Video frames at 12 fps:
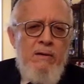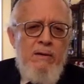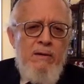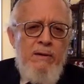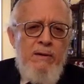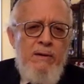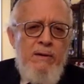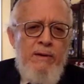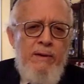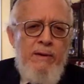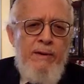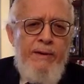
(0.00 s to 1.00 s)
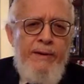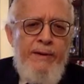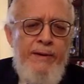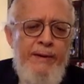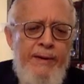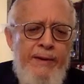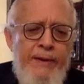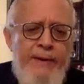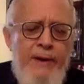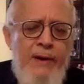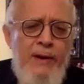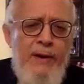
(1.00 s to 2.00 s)

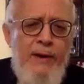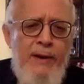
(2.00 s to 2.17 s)
[no speech]